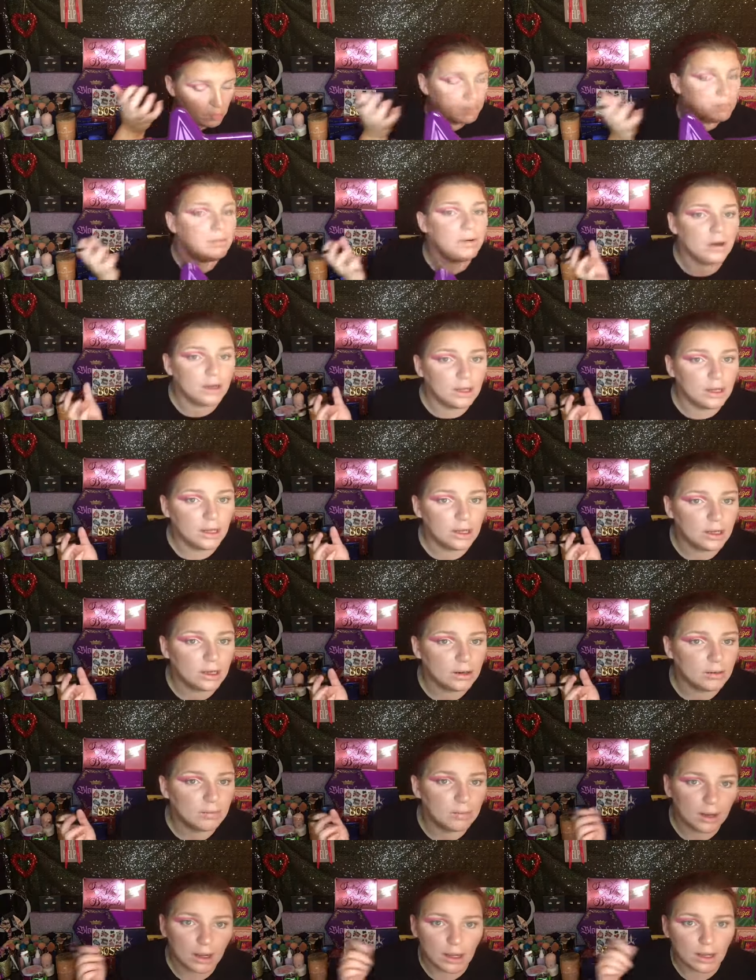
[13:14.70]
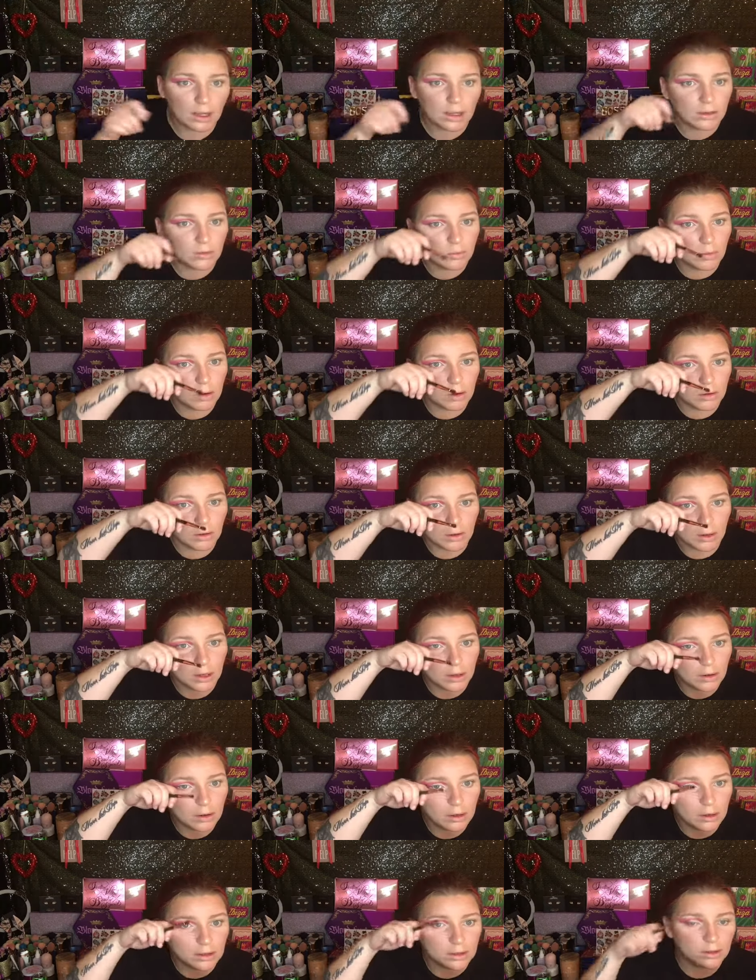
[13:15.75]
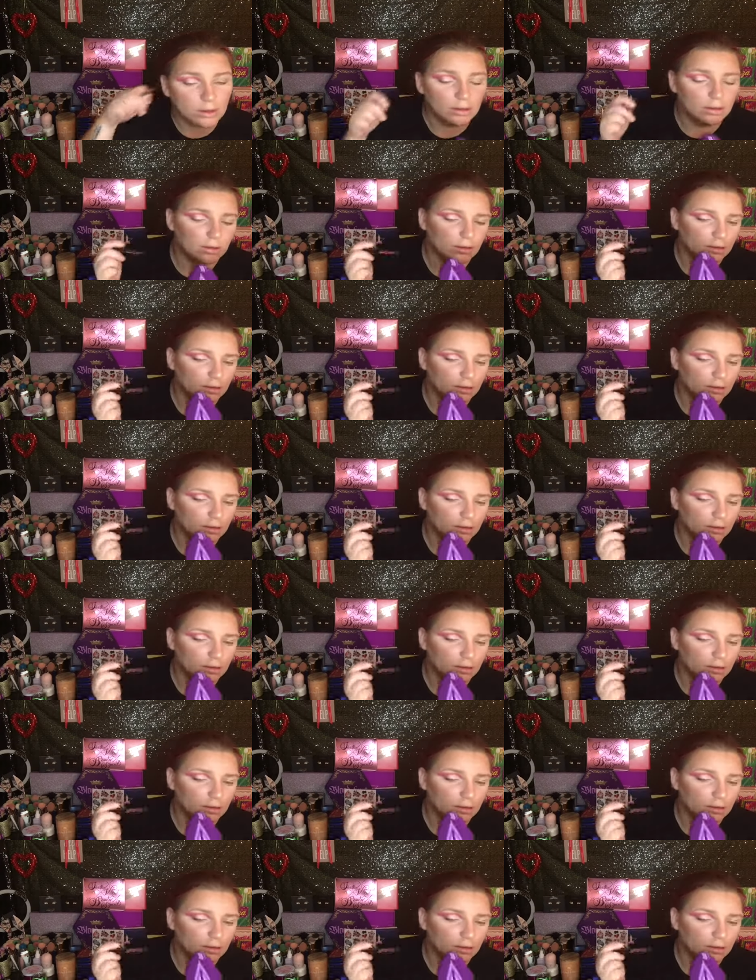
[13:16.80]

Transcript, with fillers: But again, my eyes watering like crazy.